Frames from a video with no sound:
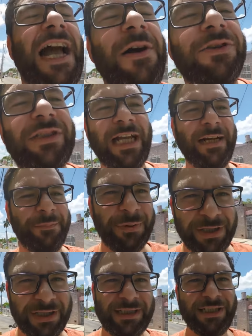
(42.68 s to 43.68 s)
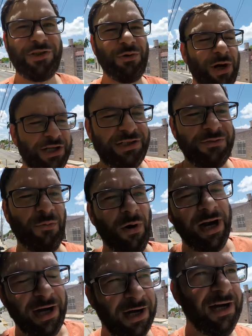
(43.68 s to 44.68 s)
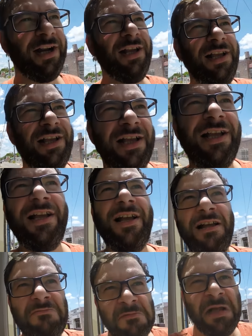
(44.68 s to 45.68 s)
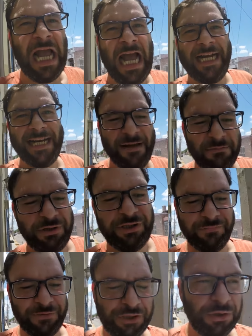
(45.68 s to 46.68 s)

I was kind of put in a situation where I didn't have much of a